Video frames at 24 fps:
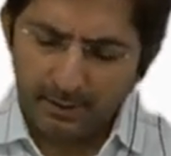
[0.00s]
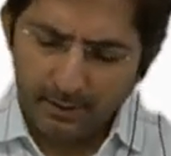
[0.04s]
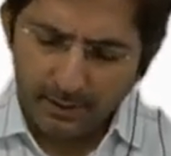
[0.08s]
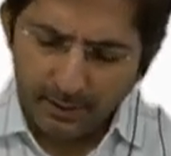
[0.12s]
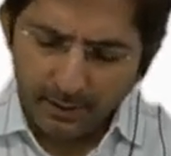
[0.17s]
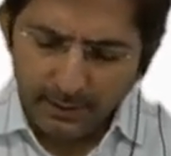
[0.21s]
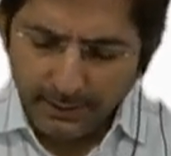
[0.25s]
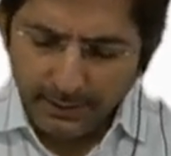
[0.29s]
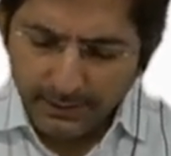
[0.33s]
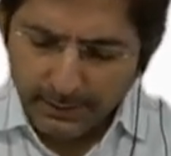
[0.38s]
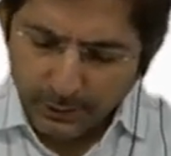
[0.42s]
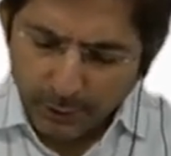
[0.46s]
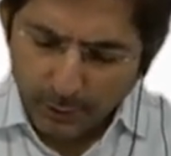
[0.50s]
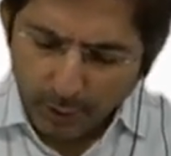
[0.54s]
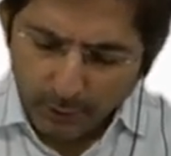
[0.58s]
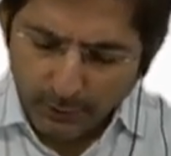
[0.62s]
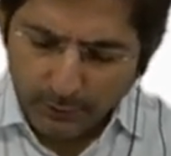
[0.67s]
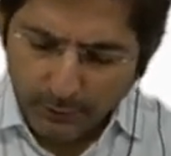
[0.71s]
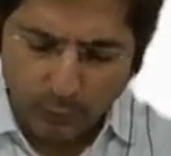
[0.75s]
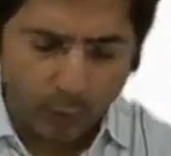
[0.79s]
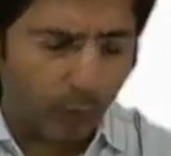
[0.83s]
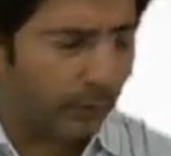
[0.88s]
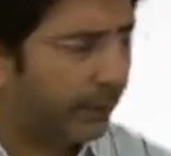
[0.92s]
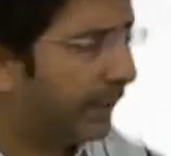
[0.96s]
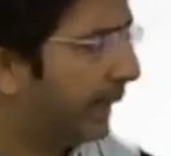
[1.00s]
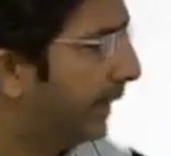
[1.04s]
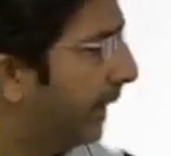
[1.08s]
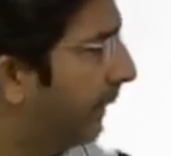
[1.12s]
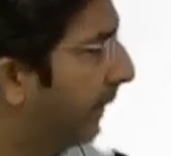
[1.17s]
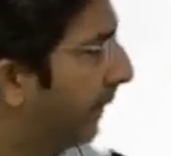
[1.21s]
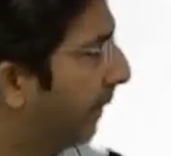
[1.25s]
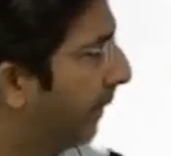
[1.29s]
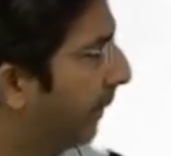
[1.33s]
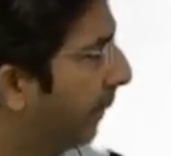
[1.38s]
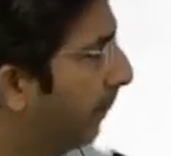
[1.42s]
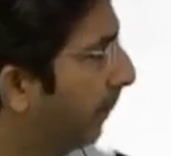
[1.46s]
Uninsured is
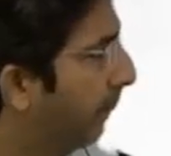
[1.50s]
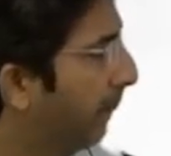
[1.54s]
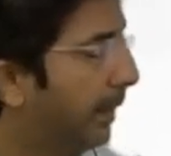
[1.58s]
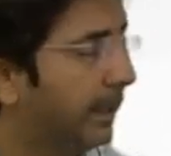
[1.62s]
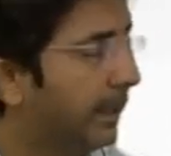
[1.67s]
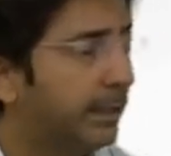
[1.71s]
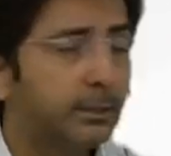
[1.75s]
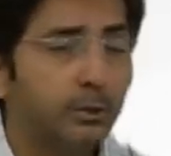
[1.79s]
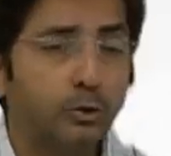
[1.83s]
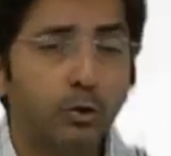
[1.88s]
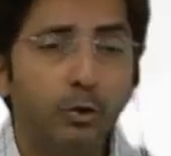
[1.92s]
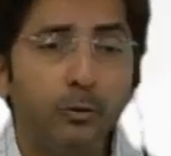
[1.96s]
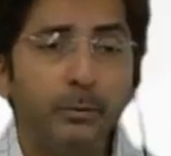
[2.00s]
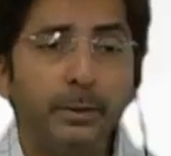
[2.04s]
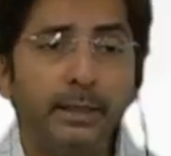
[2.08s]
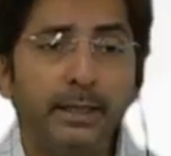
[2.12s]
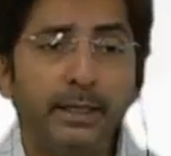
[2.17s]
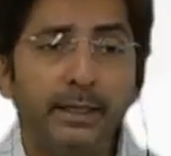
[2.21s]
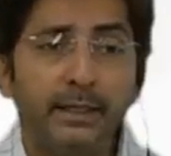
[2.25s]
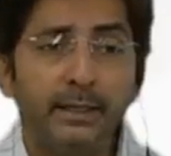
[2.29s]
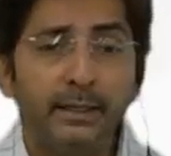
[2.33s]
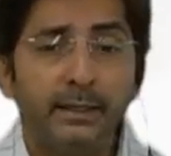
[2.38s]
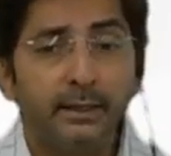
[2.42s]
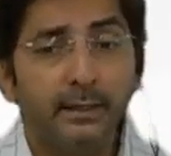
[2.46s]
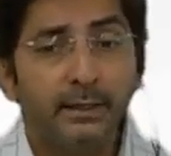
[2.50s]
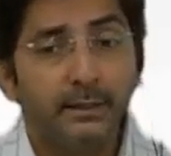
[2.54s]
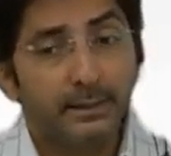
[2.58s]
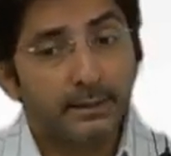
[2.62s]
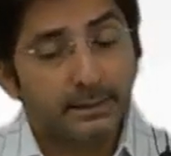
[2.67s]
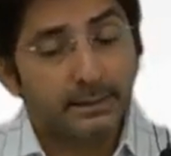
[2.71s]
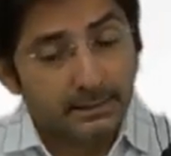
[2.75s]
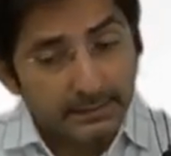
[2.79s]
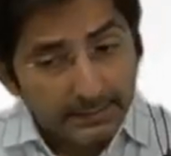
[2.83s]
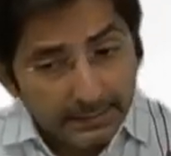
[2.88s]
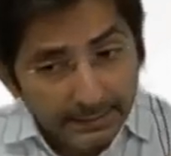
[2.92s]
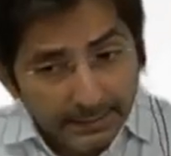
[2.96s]
okay, but it should be
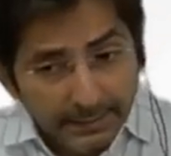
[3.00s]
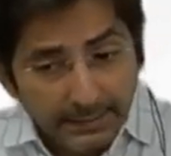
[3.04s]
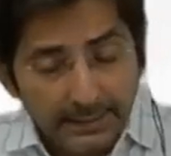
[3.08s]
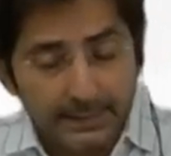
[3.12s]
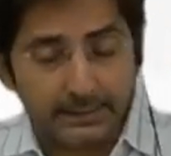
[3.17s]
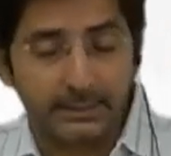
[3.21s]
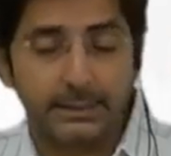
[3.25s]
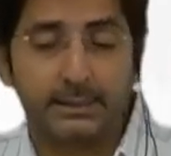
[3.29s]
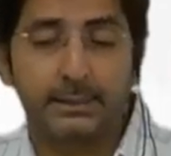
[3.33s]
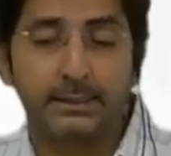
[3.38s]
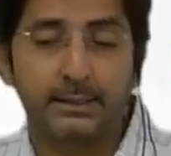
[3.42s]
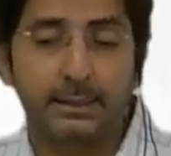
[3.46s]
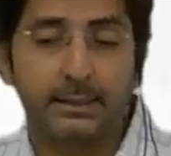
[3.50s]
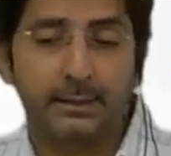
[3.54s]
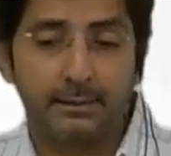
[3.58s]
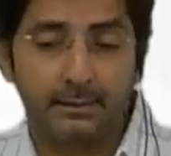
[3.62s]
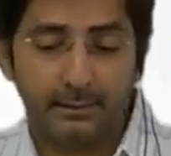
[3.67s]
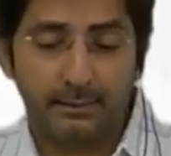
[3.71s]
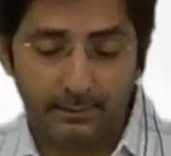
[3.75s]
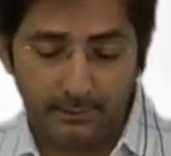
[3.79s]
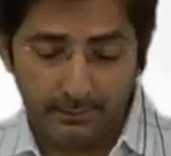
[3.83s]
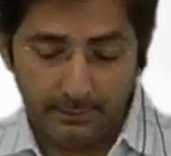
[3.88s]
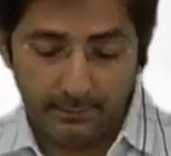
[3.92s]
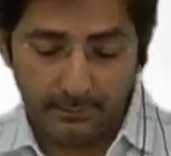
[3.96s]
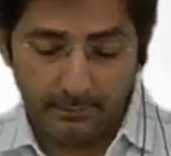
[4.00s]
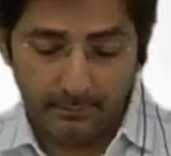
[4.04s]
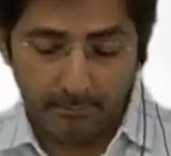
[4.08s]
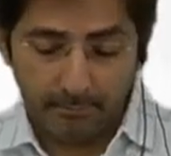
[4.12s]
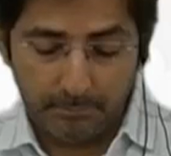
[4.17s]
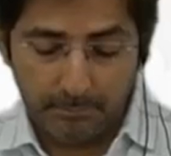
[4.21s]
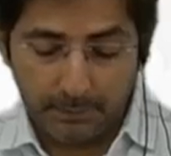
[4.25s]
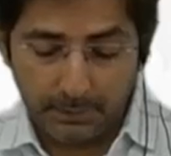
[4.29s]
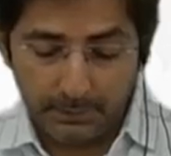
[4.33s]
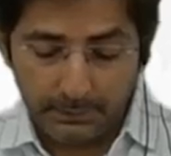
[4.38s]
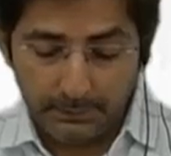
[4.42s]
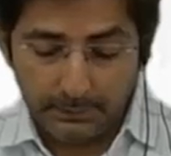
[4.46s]
senior citizen.
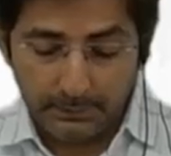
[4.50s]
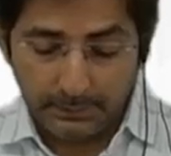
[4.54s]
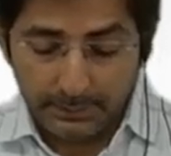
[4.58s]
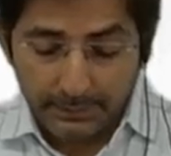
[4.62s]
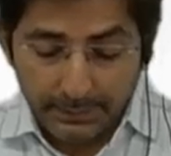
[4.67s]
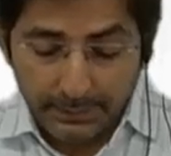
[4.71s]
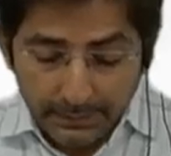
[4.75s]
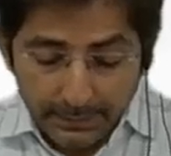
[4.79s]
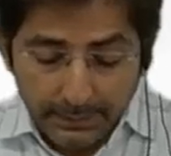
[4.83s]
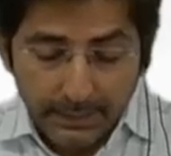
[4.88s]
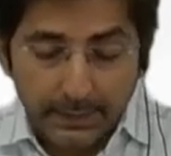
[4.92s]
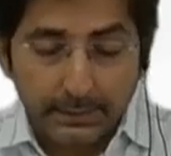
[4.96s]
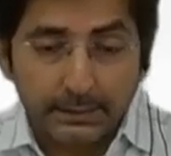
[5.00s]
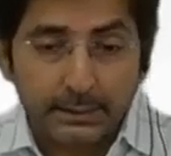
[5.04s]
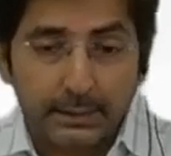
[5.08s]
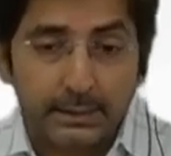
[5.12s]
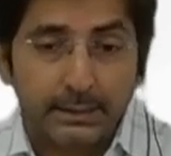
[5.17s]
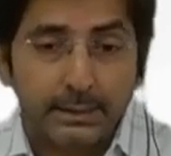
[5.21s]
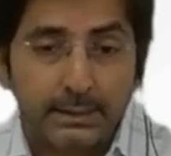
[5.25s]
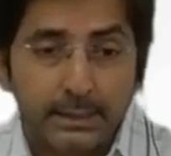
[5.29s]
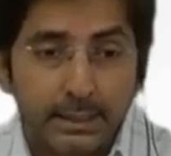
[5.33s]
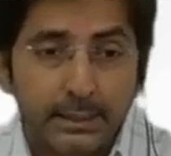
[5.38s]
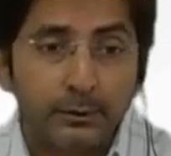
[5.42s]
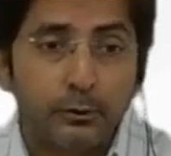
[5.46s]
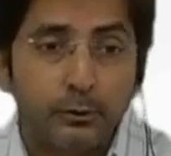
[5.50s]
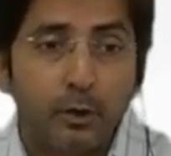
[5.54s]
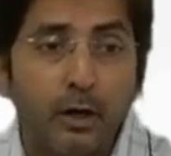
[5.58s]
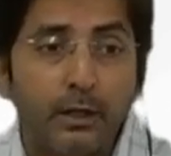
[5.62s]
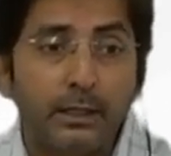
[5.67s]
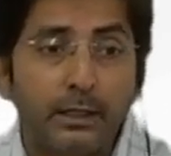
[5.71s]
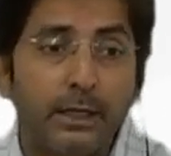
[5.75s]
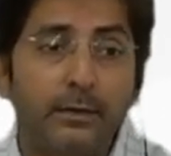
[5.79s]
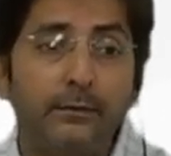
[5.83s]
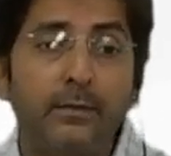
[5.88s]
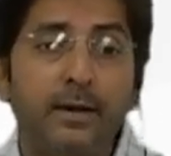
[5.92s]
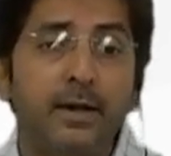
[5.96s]
But senior citizen is
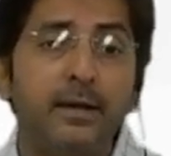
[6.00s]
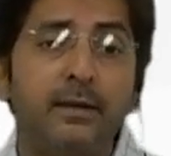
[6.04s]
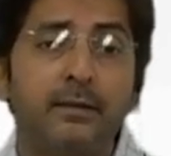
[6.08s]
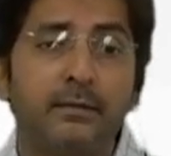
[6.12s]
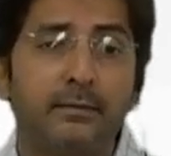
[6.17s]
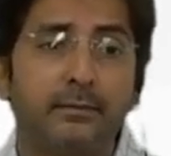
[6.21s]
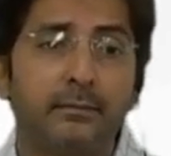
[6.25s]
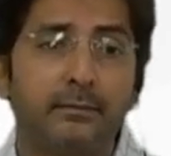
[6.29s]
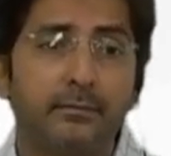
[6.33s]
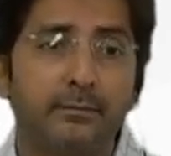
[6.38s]
not given.